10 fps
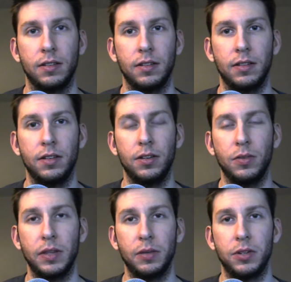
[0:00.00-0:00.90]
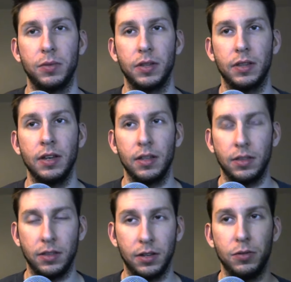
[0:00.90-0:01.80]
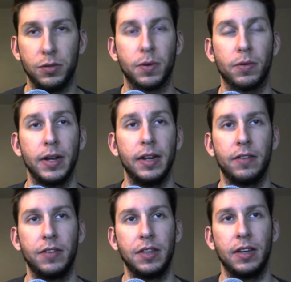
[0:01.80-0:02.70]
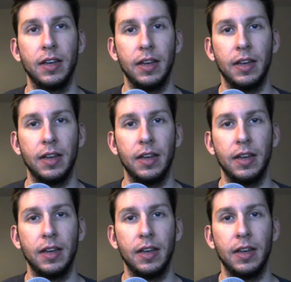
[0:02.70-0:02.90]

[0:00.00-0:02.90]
you know, when they were doing the huge parade and everything,